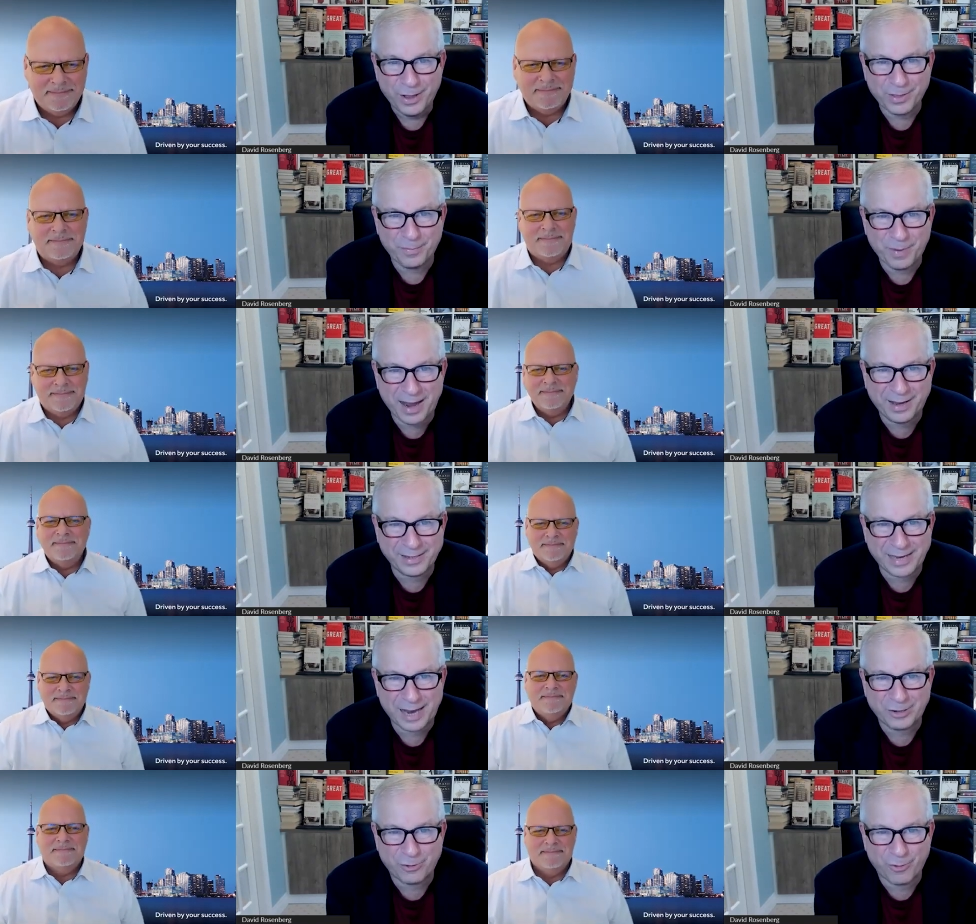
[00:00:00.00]
Speaker 1: the bank is
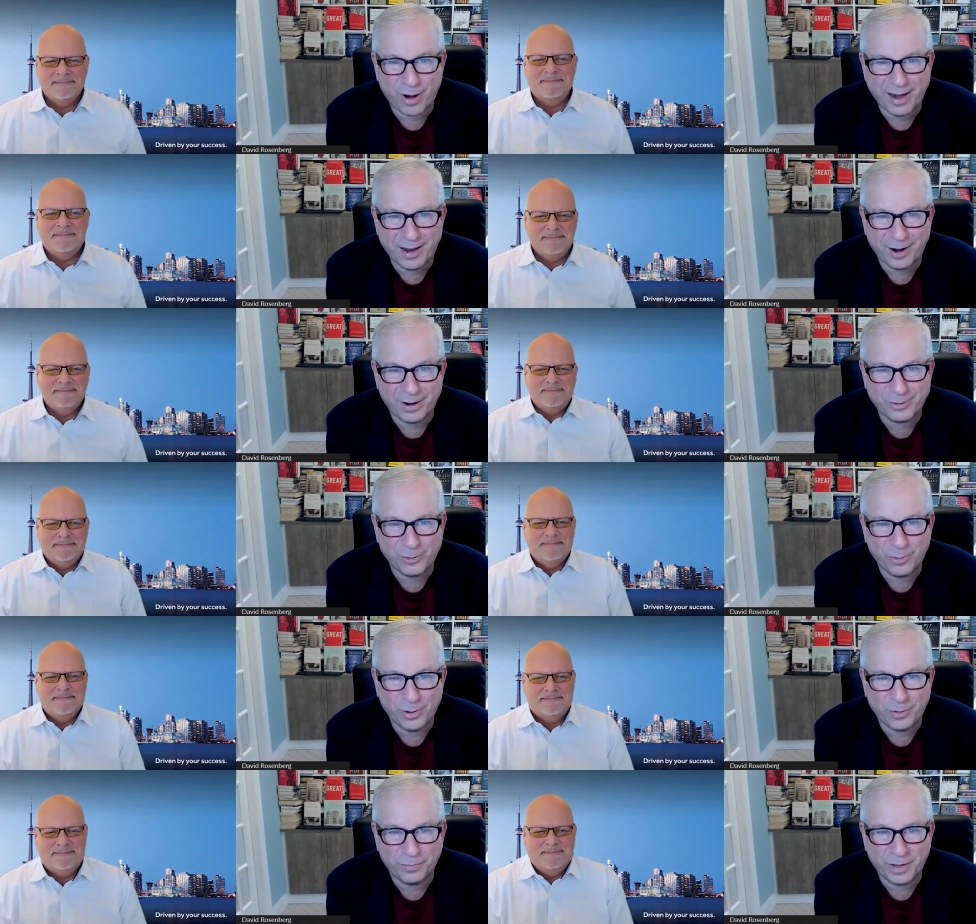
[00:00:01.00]
actually creating its own
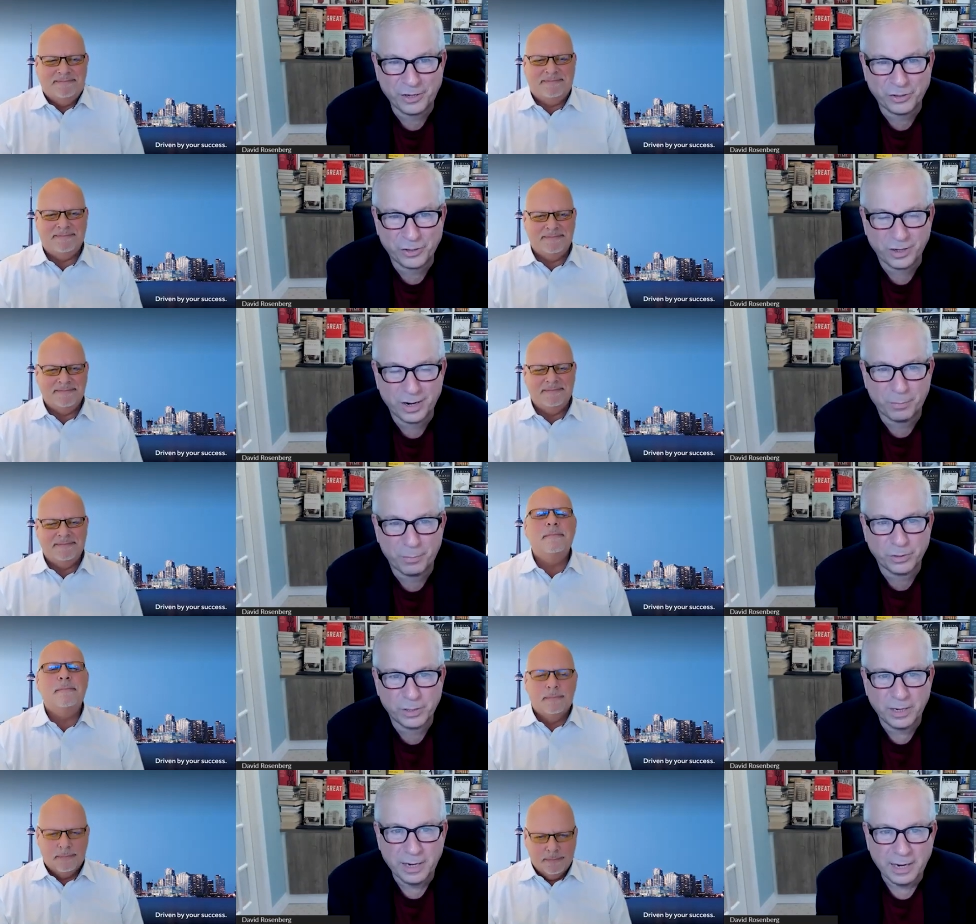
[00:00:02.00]
inflation. The
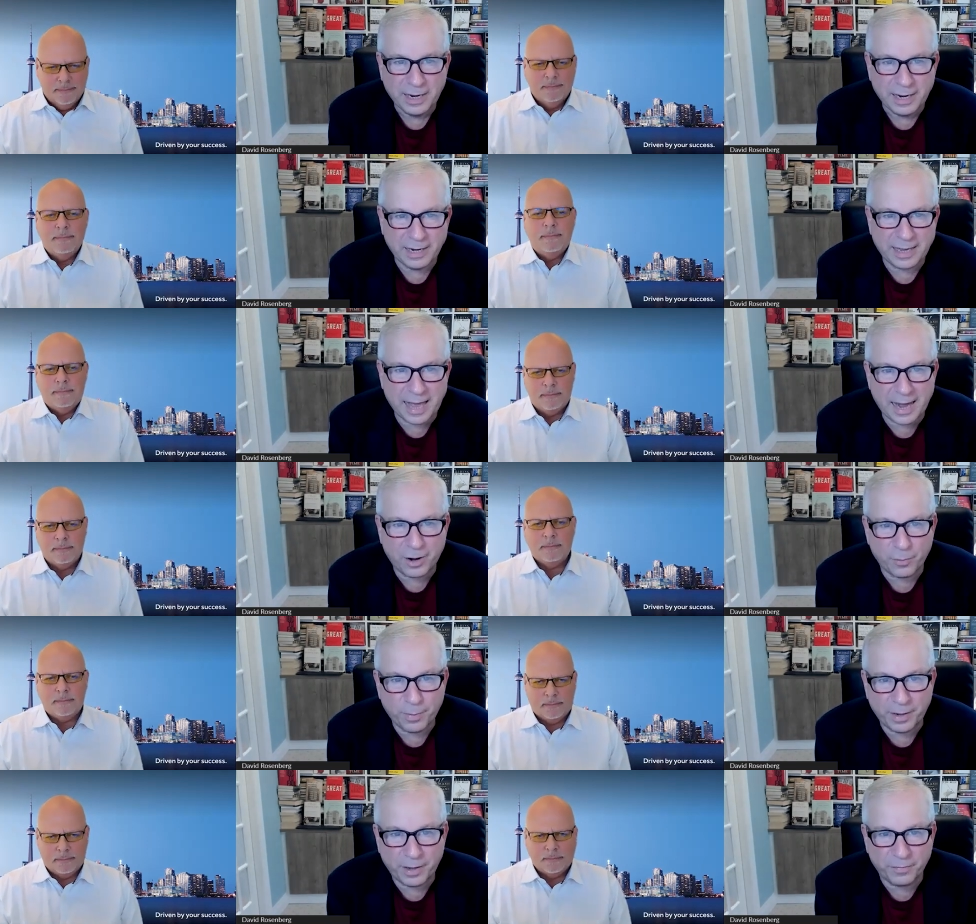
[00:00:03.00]
numbers in Canada are
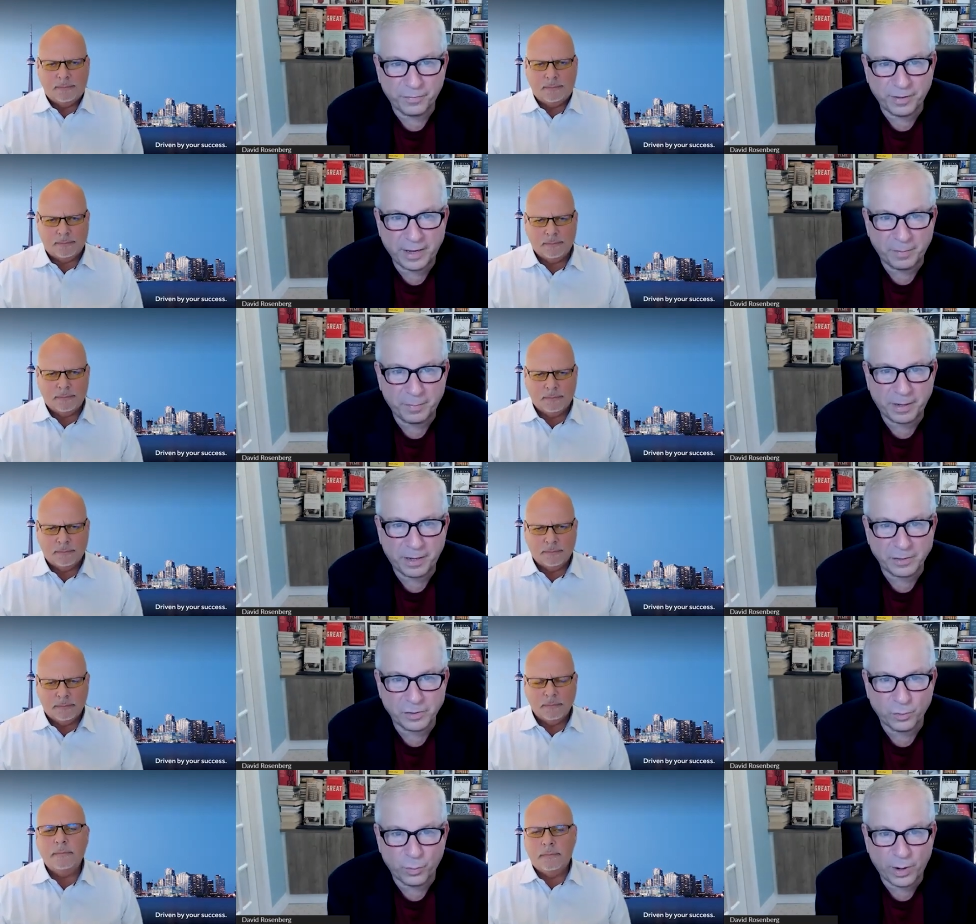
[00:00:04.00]
being inflated
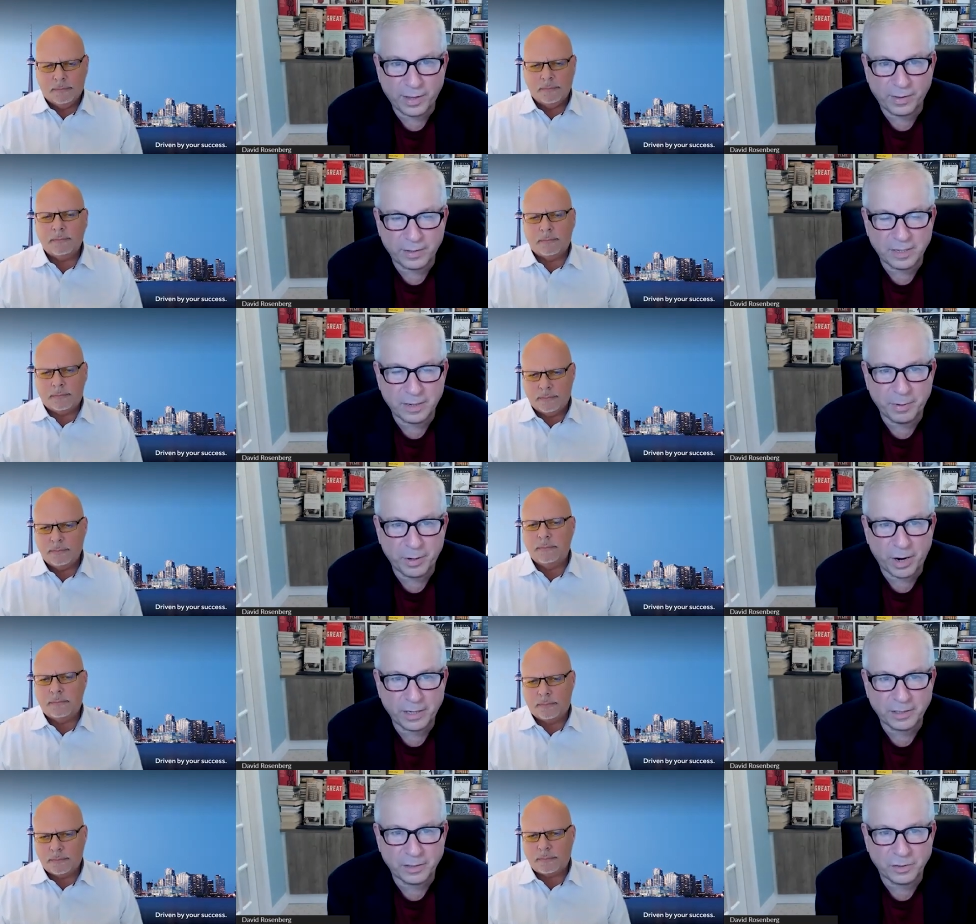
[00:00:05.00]
because of the way that the
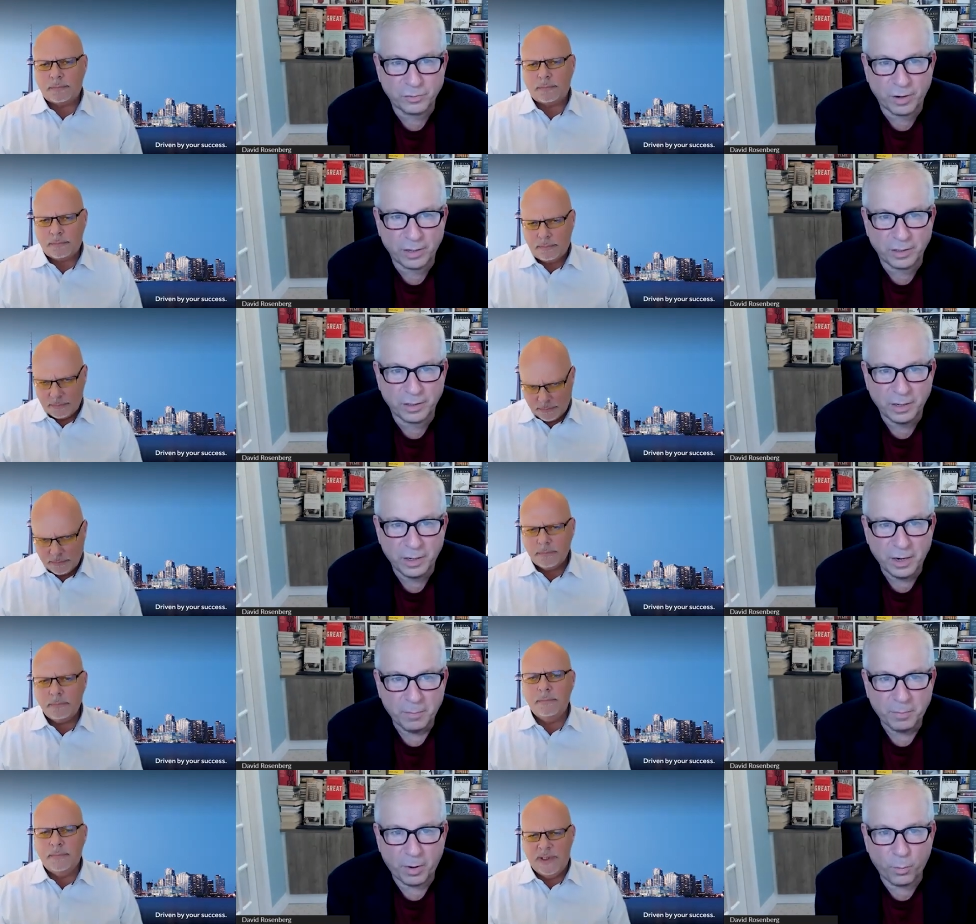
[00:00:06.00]
CPI is constructed.
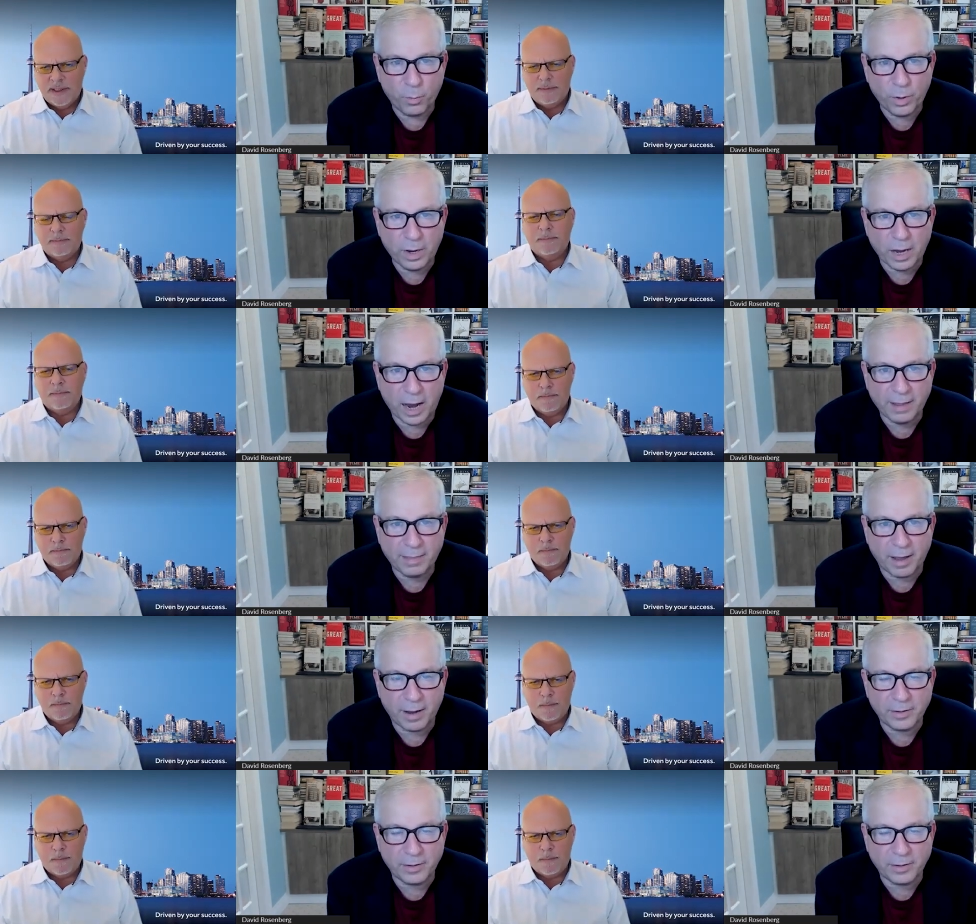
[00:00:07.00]
But we, I, I